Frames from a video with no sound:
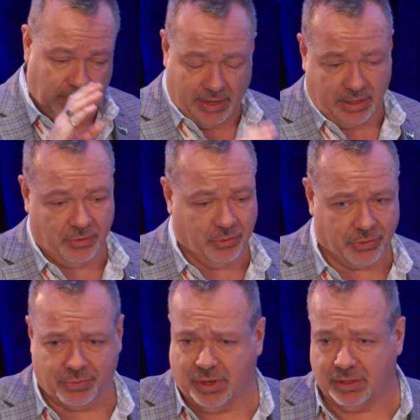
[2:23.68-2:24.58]
I can go
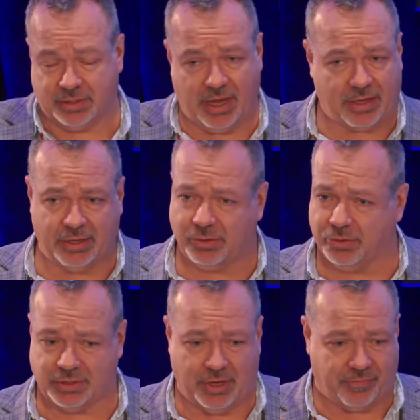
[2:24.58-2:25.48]
through all the
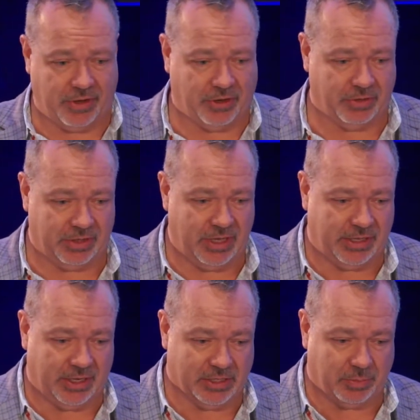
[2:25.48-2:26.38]
technical stuff and all the
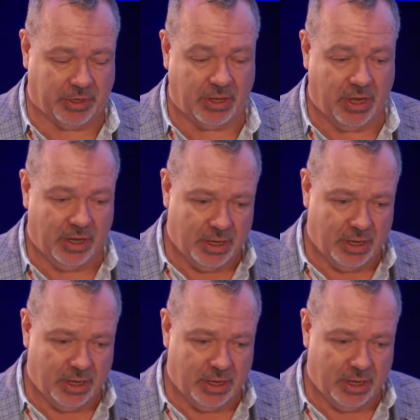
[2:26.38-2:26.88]
details, but